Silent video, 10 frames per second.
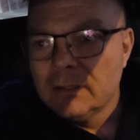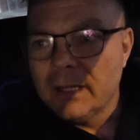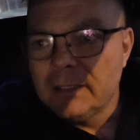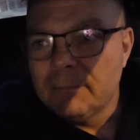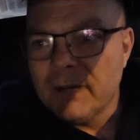
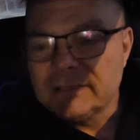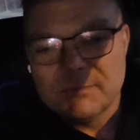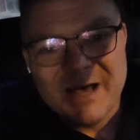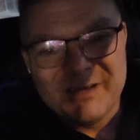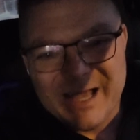I did buy
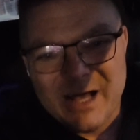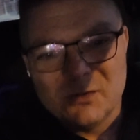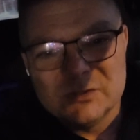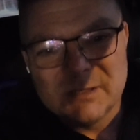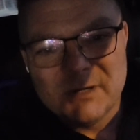some
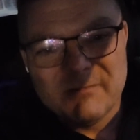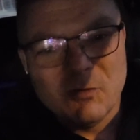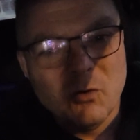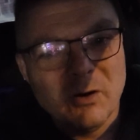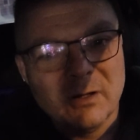avocados. I bought
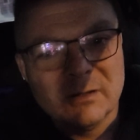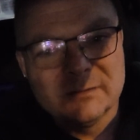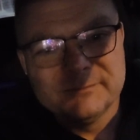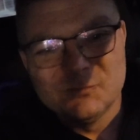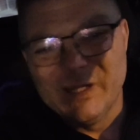4
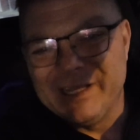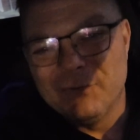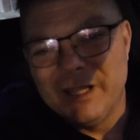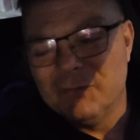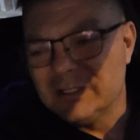really
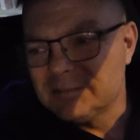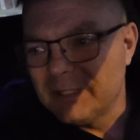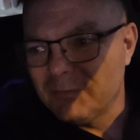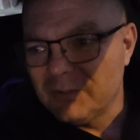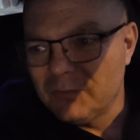green ones,
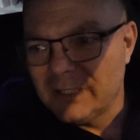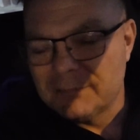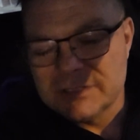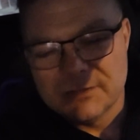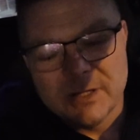but we'll let
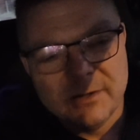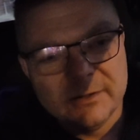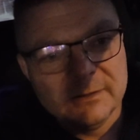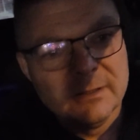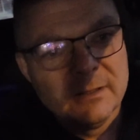them sit around.
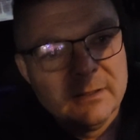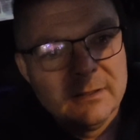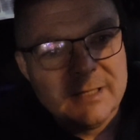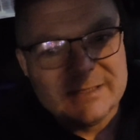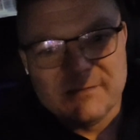And
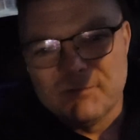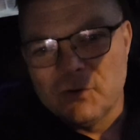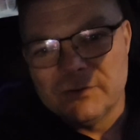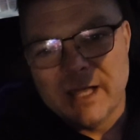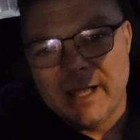that's a
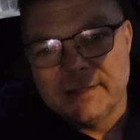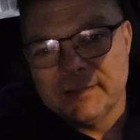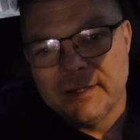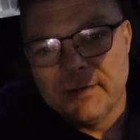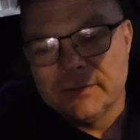fruit that,
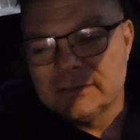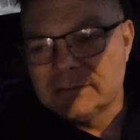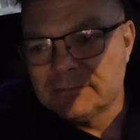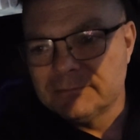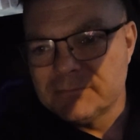you know,
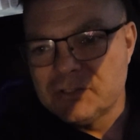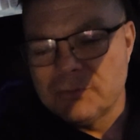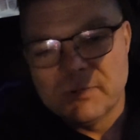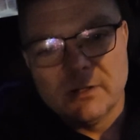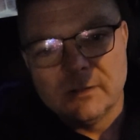it's
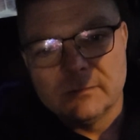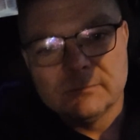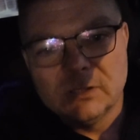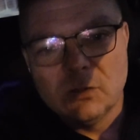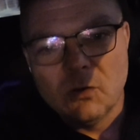super
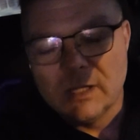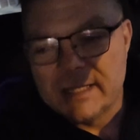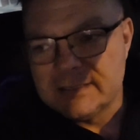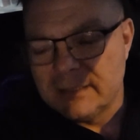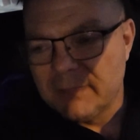low
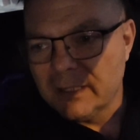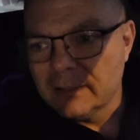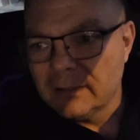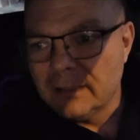glycemic.